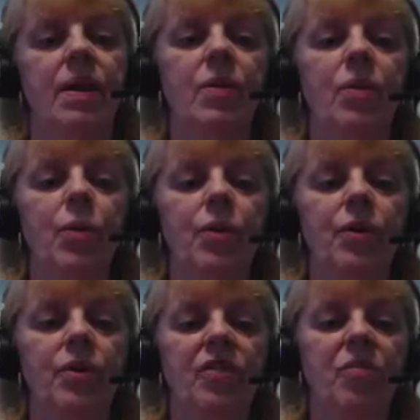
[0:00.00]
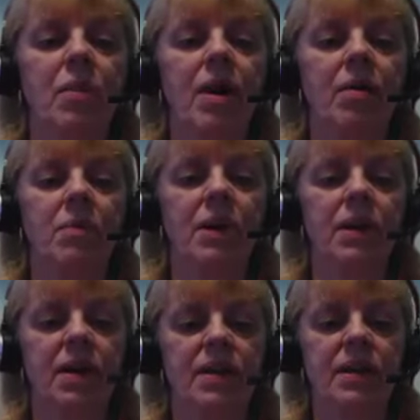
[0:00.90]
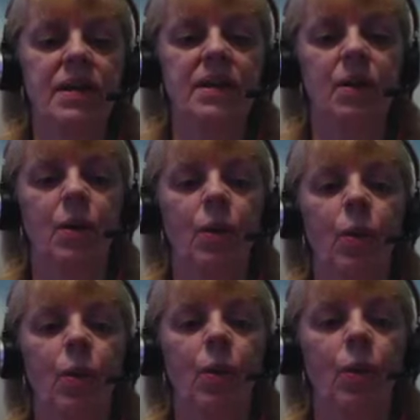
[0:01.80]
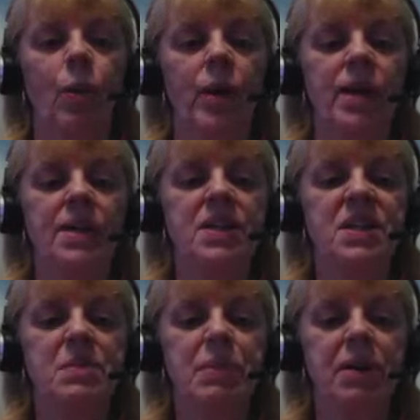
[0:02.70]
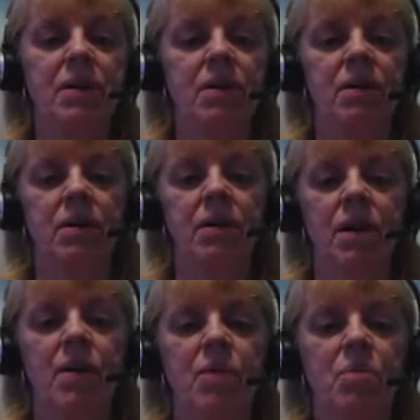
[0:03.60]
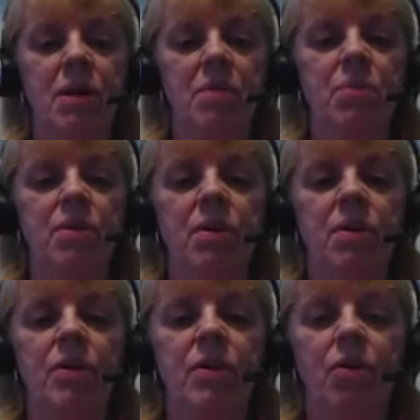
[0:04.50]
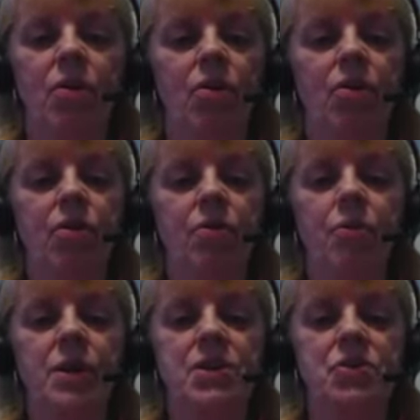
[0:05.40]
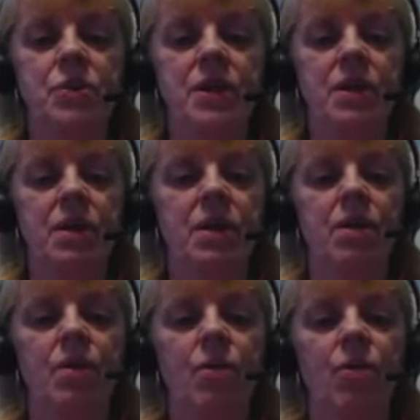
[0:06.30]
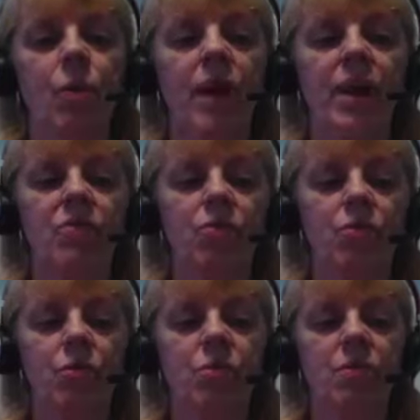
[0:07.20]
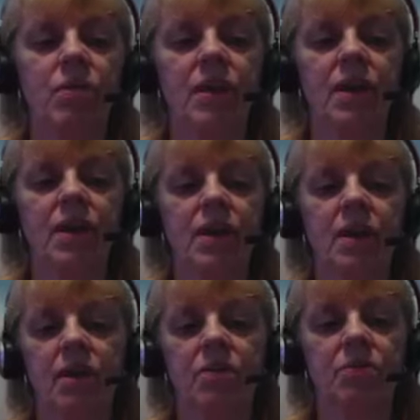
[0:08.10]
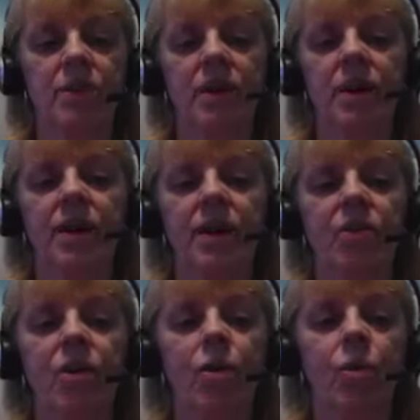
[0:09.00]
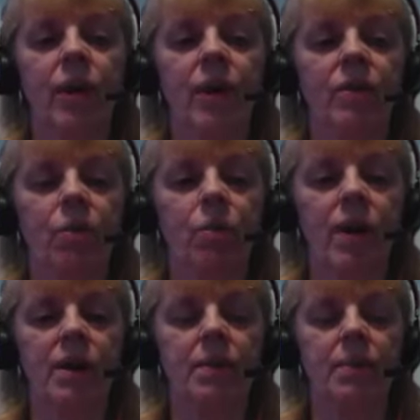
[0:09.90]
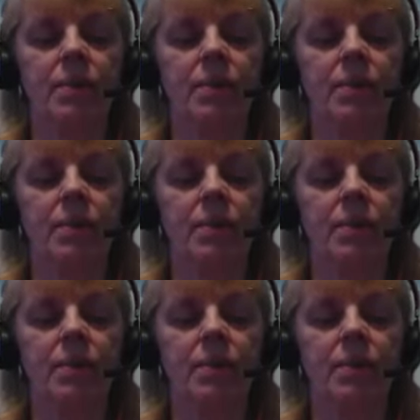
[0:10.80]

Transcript: the words of Mahatma Gandhi, when I despair, I remember that all through history, the way of truth and love have always won.